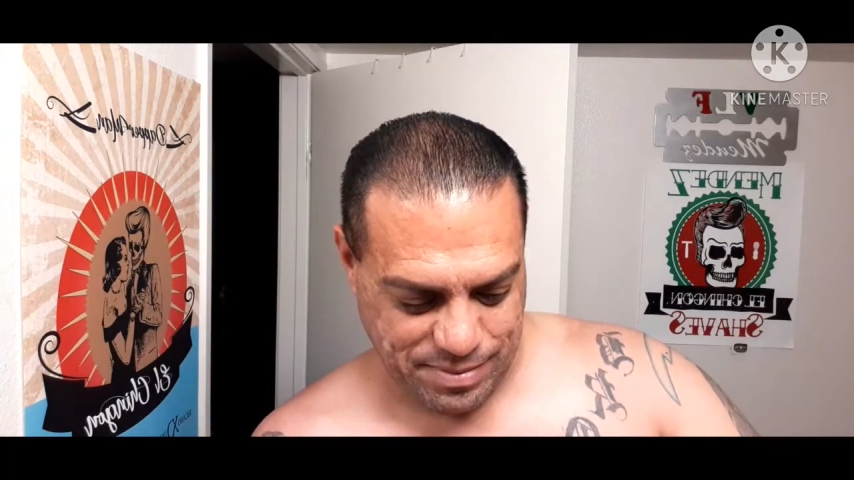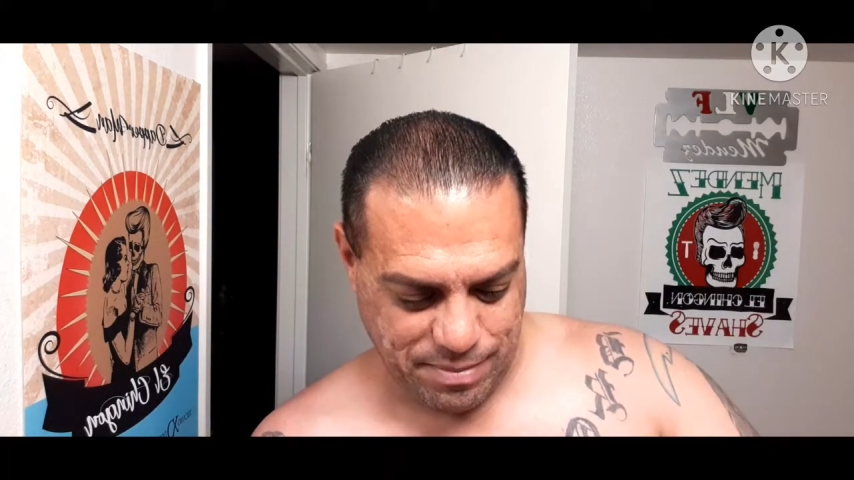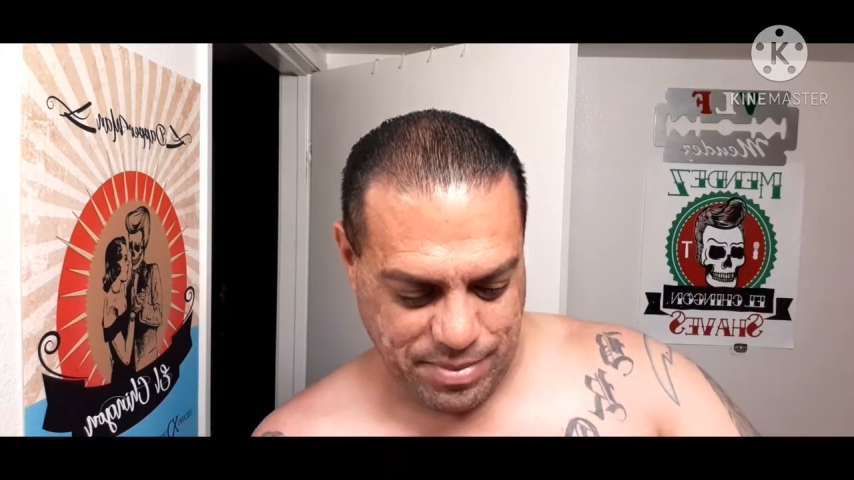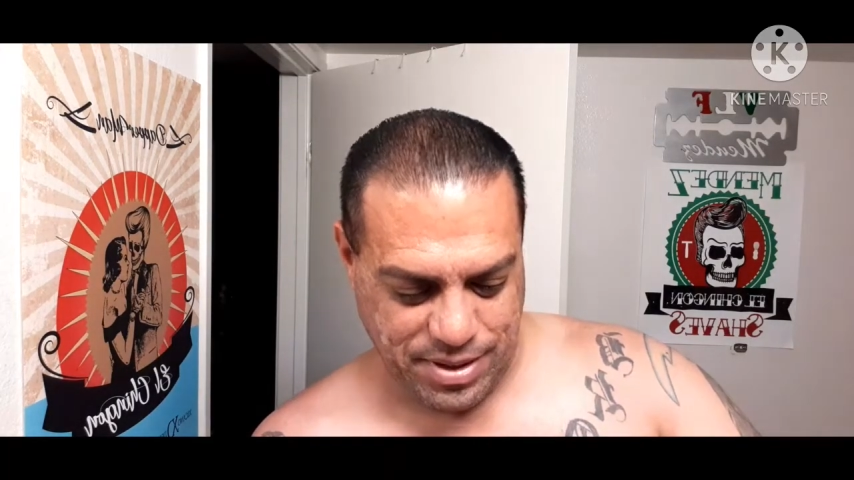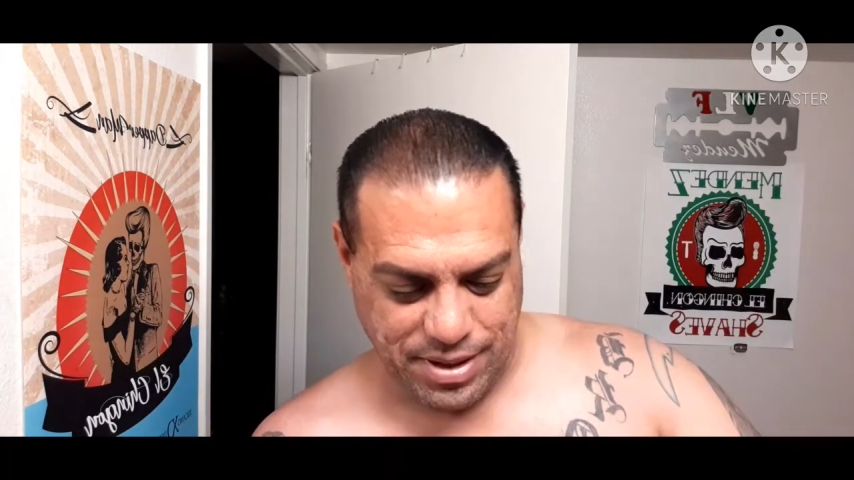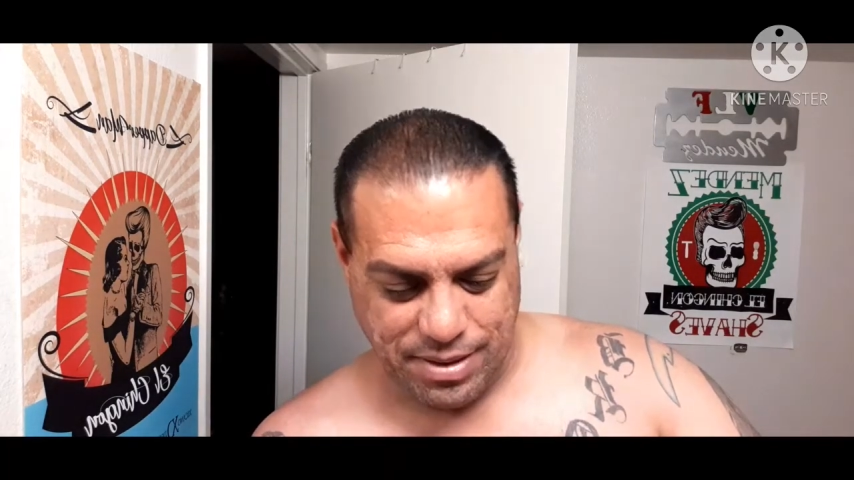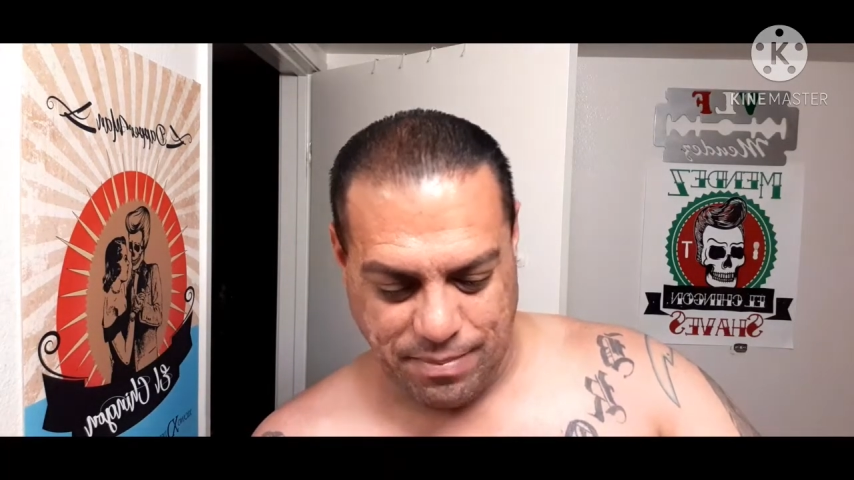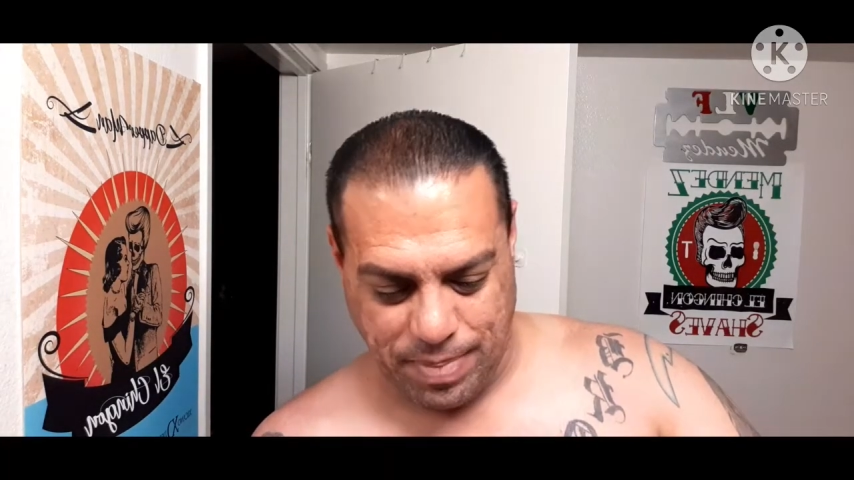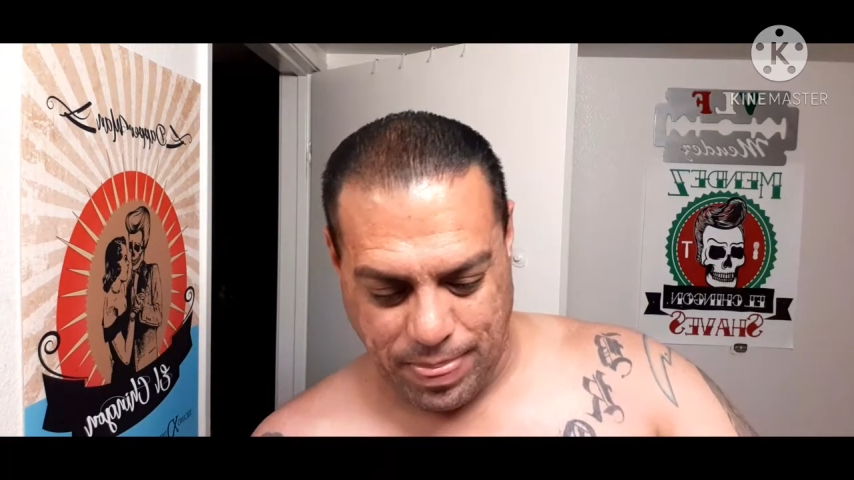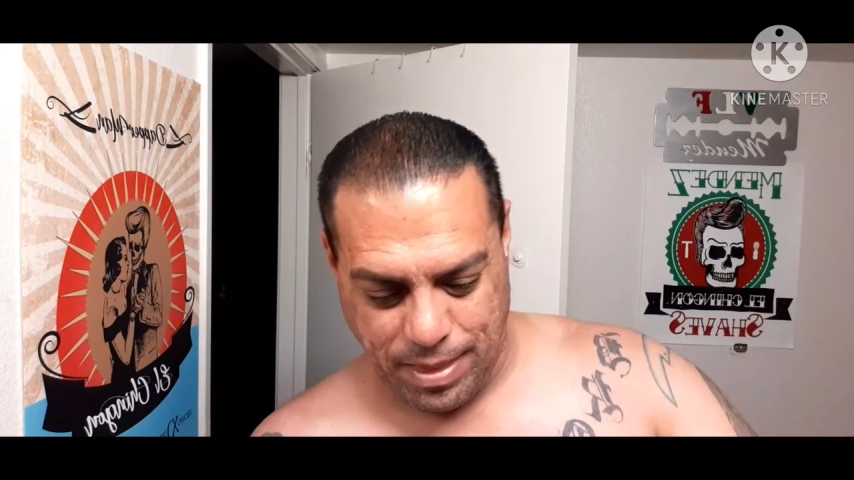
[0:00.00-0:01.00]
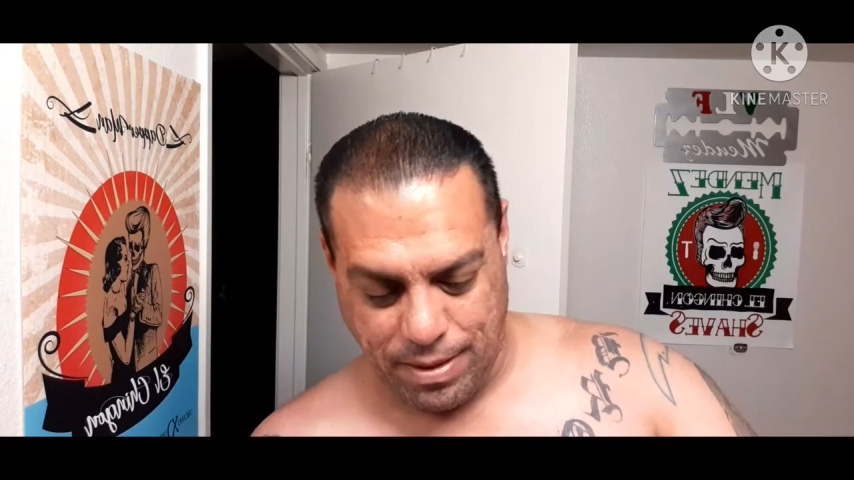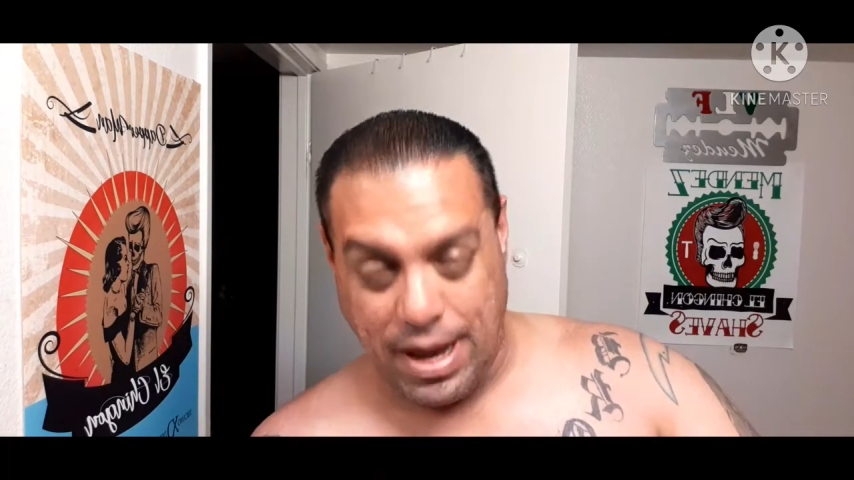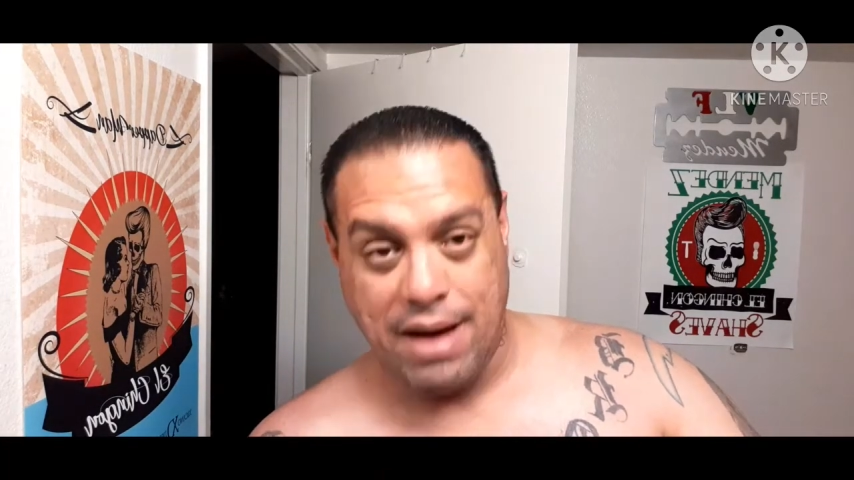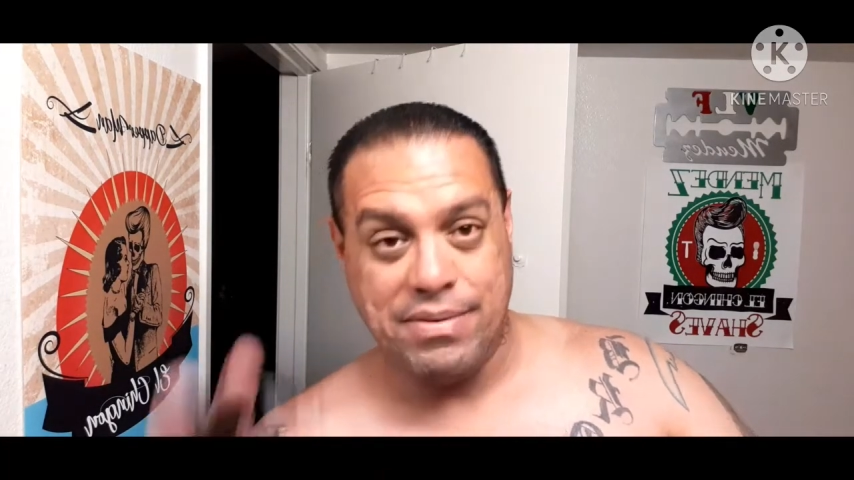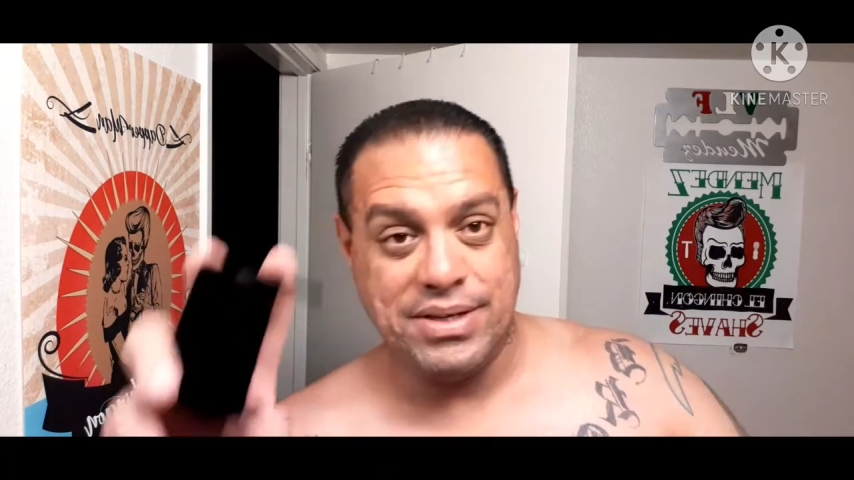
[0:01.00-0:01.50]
But I have the